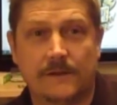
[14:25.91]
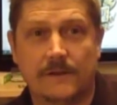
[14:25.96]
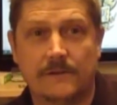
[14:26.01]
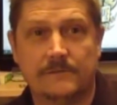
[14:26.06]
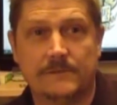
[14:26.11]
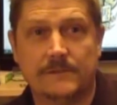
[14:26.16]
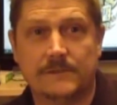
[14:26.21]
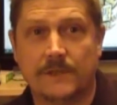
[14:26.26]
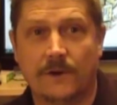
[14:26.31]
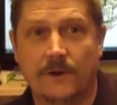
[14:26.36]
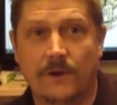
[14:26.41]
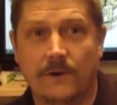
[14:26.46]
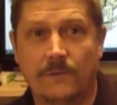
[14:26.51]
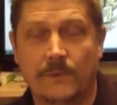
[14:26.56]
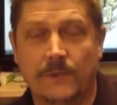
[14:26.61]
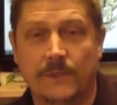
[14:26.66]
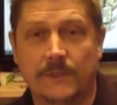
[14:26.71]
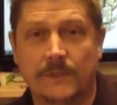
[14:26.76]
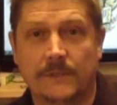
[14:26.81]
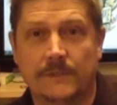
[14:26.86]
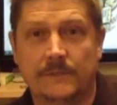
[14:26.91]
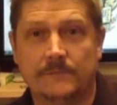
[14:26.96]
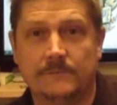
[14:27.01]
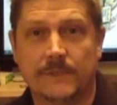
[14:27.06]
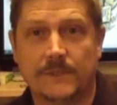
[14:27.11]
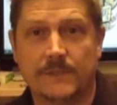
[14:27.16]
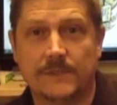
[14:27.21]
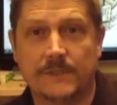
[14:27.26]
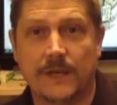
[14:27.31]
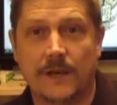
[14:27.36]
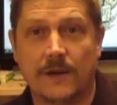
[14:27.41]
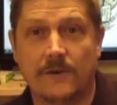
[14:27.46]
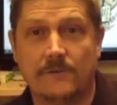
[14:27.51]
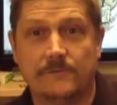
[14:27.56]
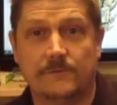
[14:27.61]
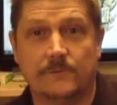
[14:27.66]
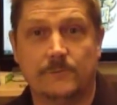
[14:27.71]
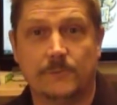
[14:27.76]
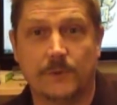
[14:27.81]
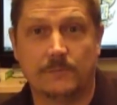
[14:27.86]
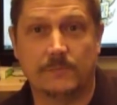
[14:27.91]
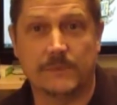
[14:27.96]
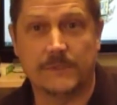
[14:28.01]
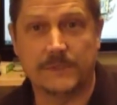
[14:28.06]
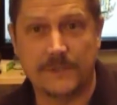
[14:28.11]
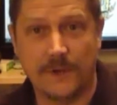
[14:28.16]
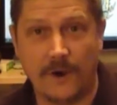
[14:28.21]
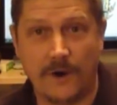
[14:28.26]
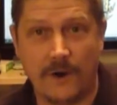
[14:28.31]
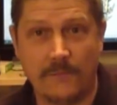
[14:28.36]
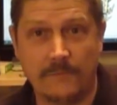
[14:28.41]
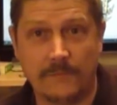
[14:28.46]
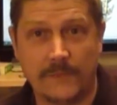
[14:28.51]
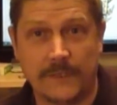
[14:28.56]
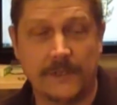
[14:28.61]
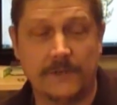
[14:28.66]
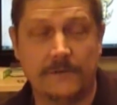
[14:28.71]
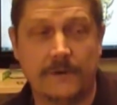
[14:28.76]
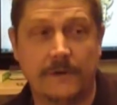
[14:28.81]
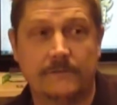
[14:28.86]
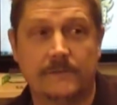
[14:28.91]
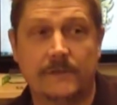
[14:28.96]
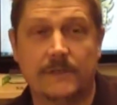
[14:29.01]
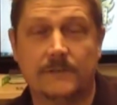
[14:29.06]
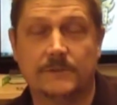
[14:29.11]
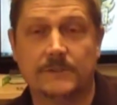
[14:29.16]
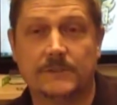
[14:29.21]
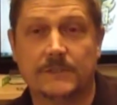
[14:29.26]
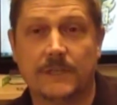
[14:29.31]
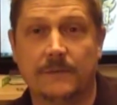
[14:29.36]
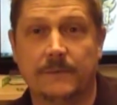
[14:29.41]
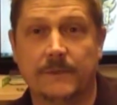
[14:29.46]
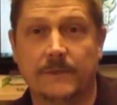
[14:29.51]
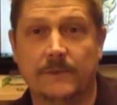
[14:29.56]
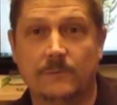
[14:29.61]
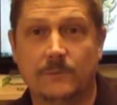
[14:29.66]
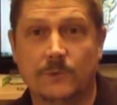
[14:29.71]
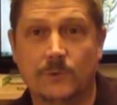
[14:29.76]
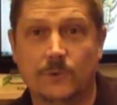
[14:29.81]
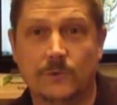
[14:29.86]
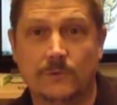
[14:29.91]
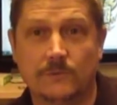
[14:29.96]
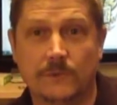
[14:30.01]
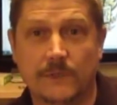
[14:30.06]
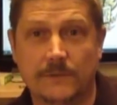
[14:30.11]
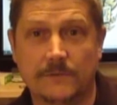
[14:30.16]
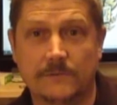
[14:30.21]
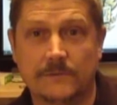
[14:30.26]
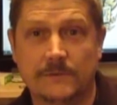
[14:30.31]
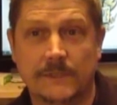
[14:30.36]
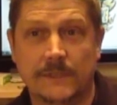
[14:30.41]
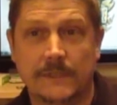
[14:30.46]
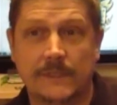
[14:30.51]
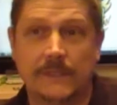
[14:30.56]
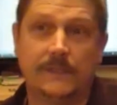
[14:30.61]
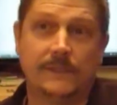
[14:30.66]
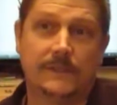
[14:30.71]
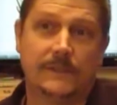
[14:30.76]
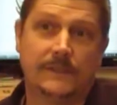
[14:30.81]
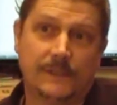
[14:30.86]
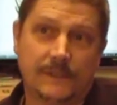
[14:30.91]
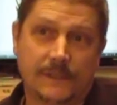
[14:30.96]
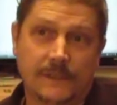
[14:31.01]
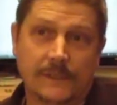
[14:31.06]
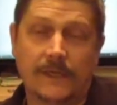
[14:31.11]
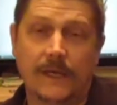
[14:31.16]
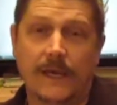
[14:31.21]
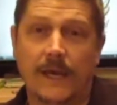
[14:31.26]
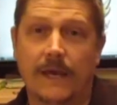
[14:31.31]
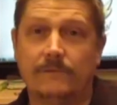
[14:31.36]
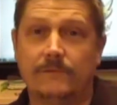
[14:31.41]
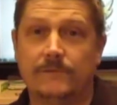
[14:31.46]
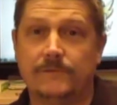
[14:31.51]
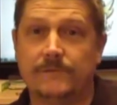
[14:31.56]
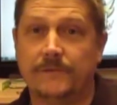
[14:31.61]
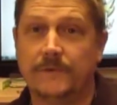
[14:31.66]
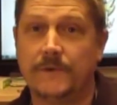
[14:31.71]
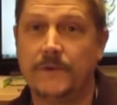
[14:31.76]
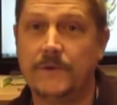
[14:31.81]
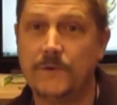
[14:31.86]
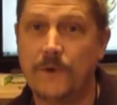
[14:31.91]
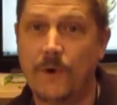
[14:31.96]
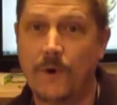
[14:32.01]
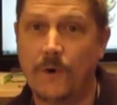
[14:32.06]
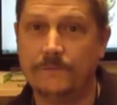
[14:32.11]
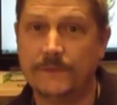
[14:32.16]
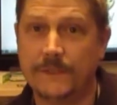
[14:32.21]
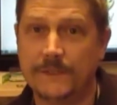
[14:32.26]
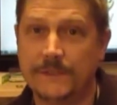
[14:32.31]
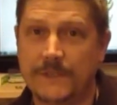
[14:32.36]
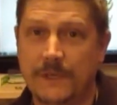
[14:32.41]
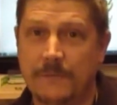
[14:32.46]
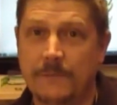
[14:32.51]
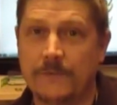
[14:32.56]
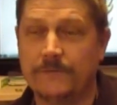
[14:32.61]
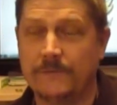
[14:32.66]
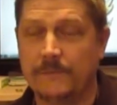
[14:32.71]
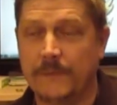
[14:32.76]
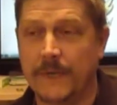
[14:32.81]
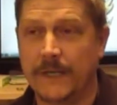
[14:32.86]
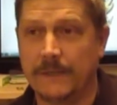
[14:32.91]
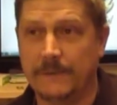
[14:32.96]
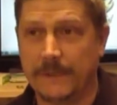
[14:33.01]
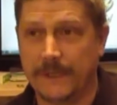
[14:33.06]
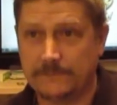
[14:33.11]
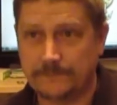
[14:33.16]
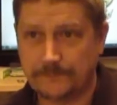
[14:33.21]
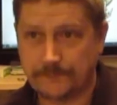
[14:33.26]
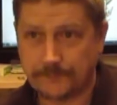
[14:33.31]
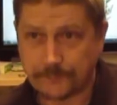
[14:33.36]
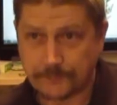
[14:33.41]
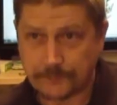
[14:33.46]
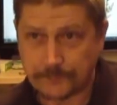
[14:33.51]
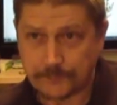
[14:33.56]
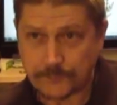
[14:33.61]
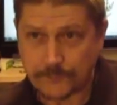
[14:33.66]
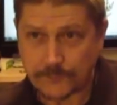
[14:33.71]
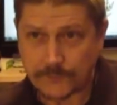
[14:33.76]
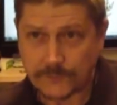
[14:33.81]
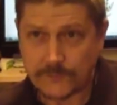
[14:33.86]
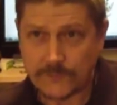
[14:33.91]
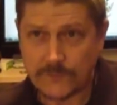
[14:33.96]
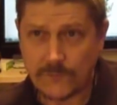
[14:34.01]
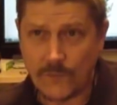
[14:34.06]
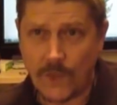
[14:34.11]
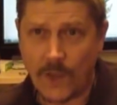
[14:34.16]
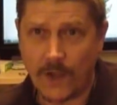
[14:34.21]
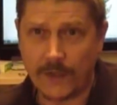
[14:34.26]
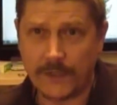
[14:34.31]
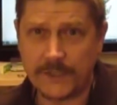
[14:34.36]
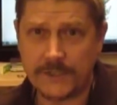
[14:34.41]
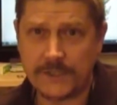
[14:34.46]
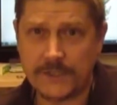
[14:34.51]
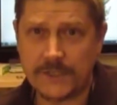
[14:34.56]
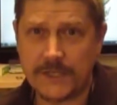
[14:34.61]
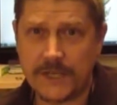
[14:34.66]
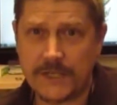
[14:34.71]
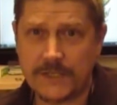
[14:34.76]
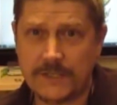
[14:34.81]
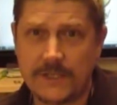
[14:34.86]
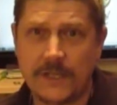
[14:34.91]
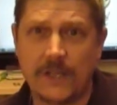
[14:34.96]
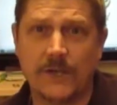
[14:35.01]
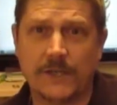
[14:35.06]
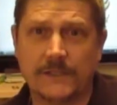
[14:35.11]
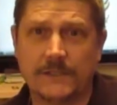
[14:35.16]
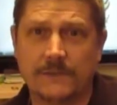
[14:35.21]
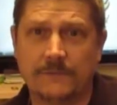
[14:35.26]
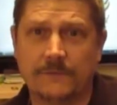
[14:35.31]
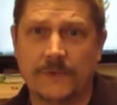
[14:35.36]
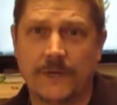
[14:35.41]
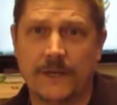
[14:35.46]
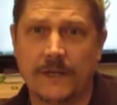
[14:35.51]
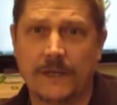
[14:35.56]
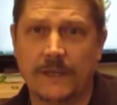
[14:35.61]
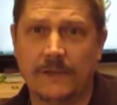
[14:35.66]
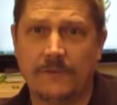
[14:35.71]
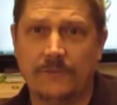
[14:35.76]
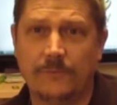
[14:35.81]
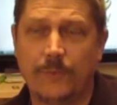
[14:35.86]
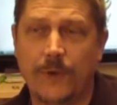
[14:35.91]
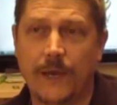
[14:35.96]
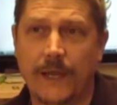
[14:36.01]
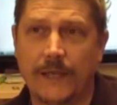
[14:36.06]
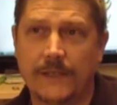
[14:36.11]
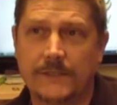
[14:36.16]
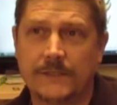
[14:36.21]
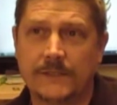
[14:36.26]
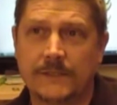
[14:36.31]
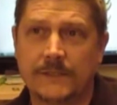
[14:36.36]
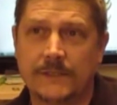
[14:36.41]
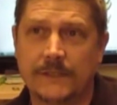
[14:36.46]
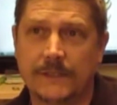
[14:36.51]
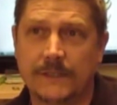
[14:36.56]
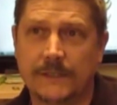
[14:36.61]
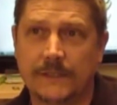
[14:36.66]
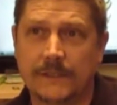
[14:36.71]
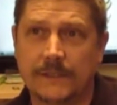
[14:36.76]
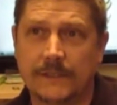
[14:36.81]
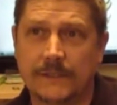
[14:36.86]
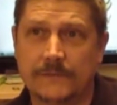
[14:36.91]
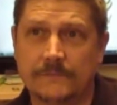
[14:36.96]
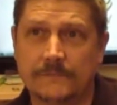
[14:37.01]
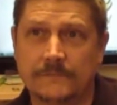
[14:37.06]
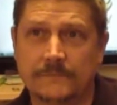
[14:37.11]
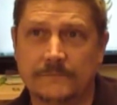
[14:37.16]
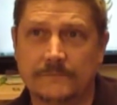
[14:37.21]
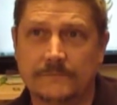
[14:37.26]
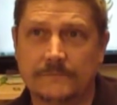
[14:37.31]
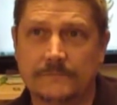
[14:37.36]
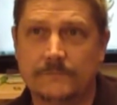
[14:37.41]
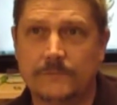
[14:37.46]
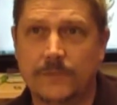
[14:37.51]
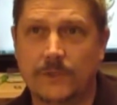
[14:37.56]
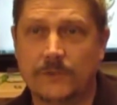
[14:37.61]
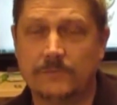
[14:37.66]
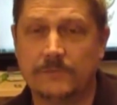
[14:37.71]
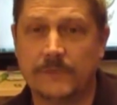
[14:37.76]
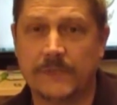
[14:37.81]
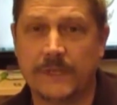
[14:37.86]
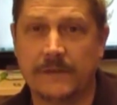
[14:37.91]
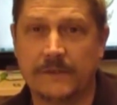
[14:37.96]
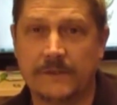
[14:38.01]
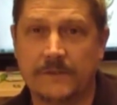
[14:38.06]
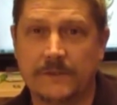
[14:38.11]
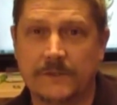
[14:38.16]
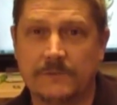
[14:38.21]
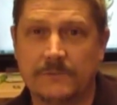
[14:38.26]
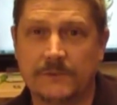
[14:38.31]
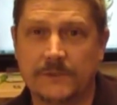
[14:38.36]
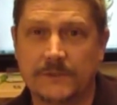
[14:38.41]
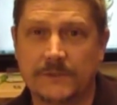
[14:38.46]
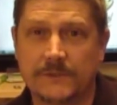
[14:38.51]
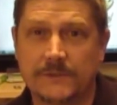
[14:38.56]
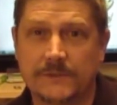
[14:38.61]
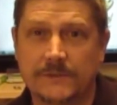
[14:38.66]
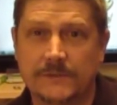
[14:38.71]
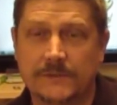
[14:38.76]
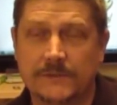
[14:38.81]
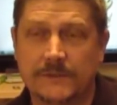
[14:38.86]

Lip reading: either Simon, myself, or probably Tom and whoever else is coming on board will have a review of some of them anyway. I did suggest like some of our gift packs, possibly near Christmas,